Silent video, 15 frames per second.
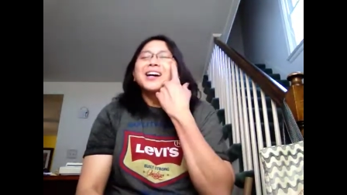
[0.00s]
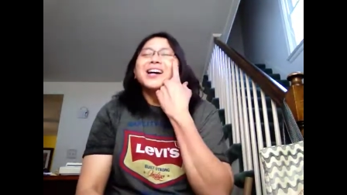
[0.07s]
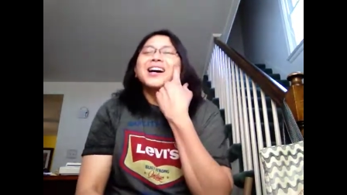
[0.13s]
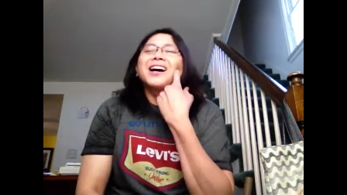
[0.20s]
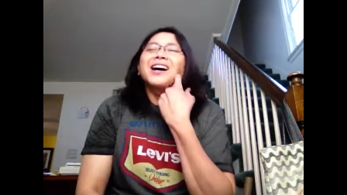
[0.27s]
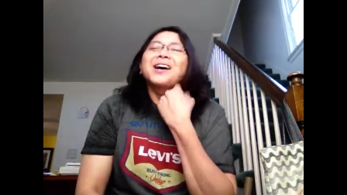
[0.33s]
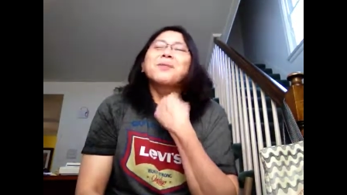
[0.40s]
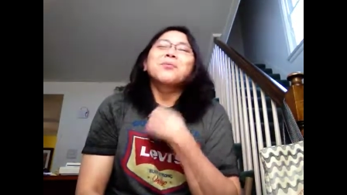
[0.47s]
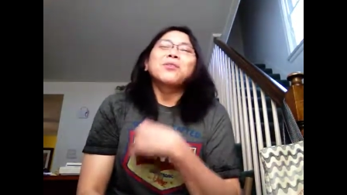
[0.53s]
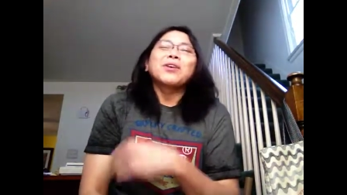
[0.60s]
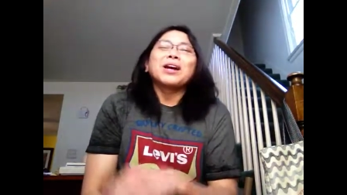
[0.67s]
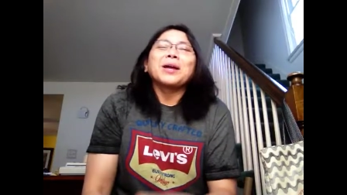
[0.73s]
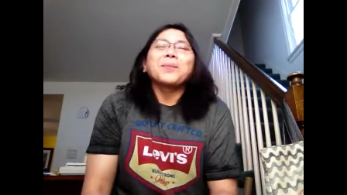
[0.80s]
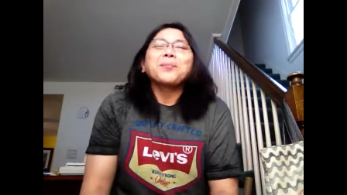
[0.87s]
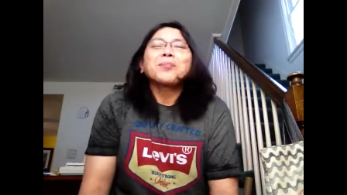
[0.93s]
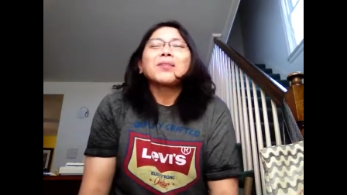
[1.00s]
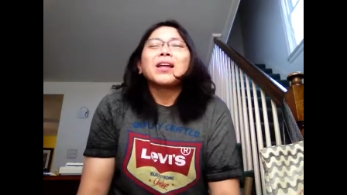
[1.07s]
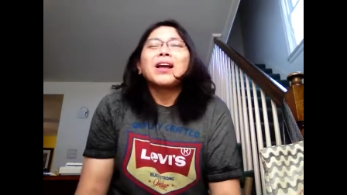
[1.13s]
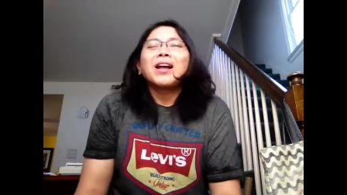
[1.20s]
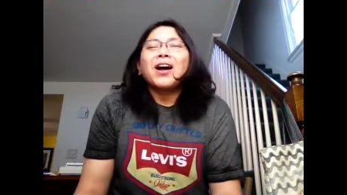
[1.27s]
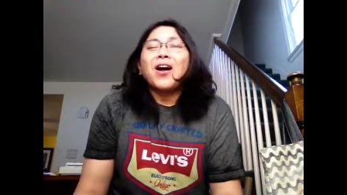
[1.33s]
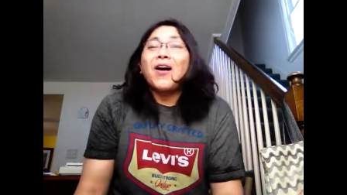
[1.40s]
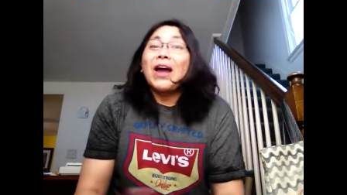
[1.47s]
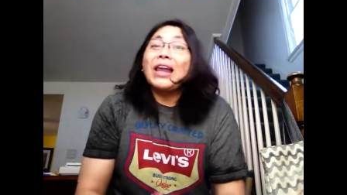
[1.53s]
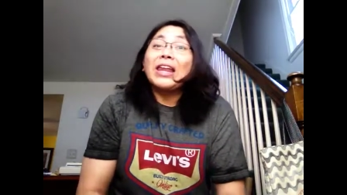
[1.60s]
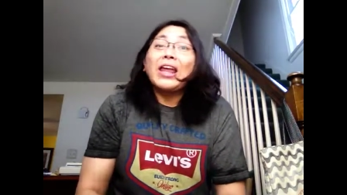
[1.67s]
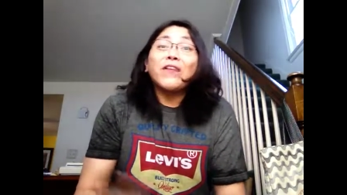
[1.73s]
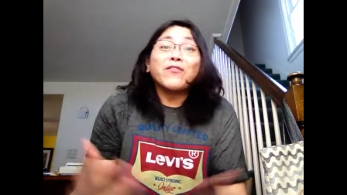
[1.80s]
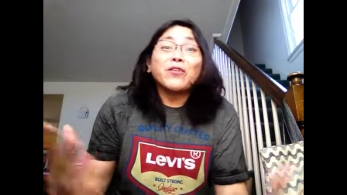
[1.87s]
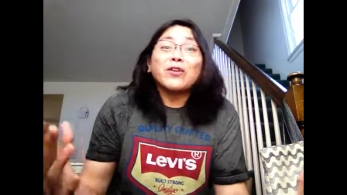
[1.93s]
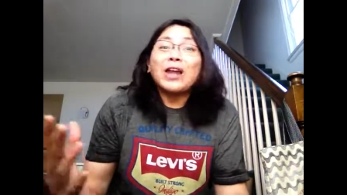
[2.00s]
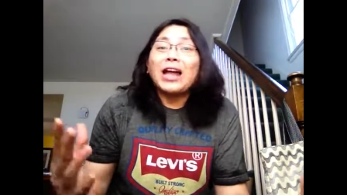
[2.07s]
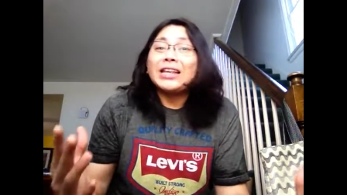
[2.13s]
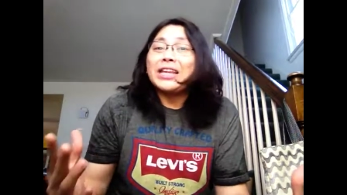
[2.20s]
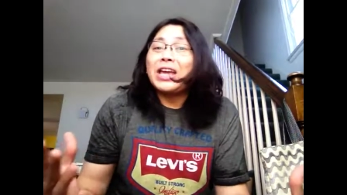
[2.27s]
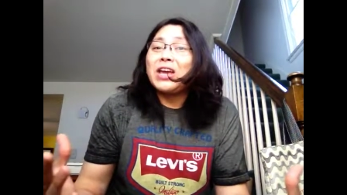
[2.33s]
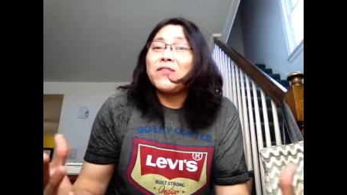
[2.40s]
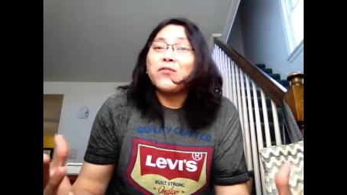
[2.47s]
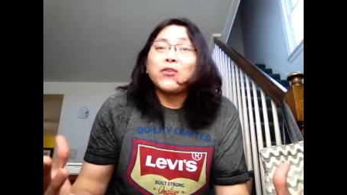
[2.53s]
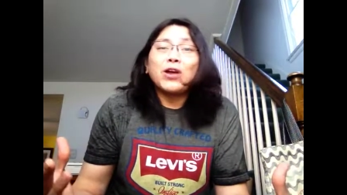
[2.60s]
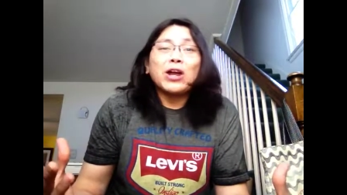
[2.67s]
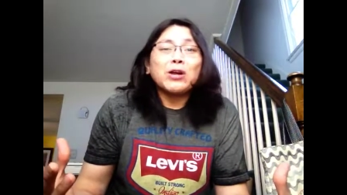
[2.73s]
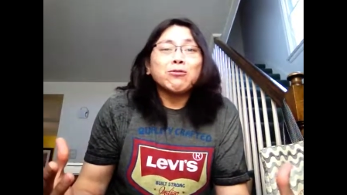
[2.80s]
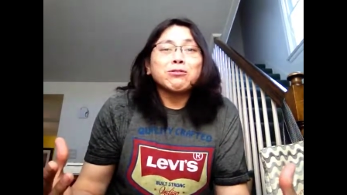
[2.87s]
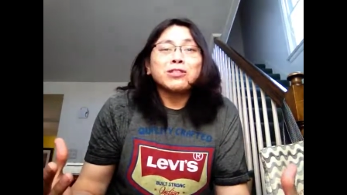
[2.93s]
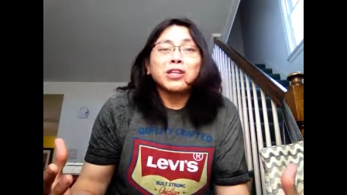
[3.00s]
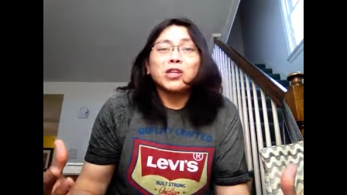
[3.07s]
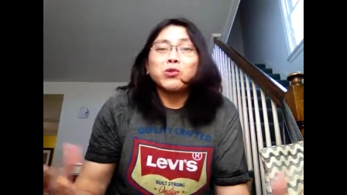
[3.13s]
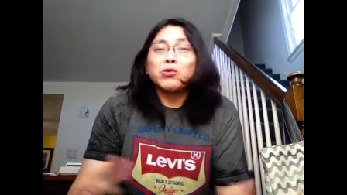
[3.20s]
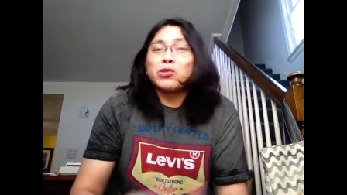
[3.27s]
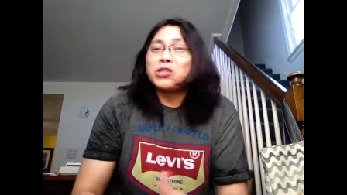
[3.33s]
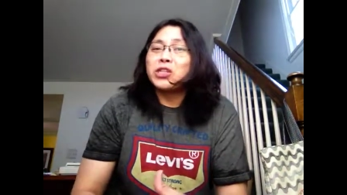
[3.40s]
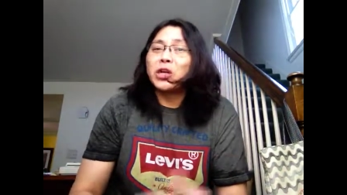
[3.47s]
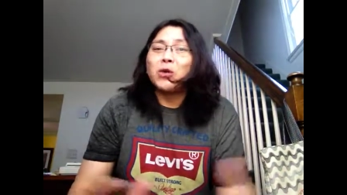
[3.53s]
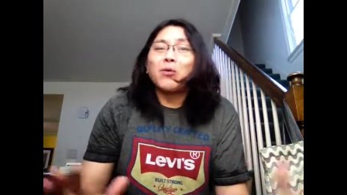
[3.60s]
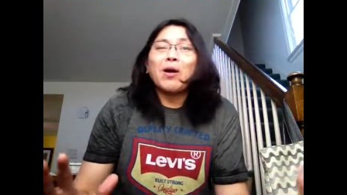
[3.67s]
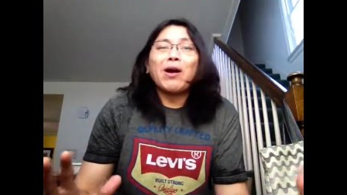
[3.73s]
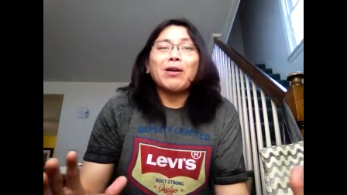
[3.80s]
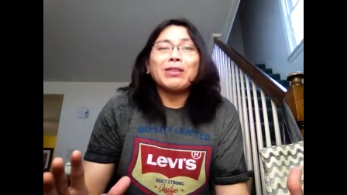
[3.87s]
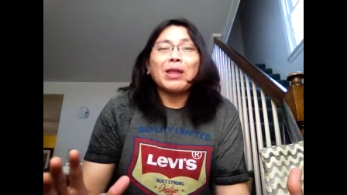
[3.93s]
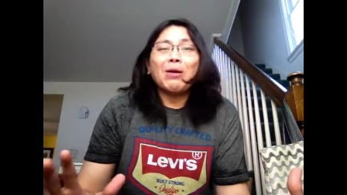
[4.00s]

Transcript: Oh boy. Alright, if you're not gay, if you're heterosexual, stick around.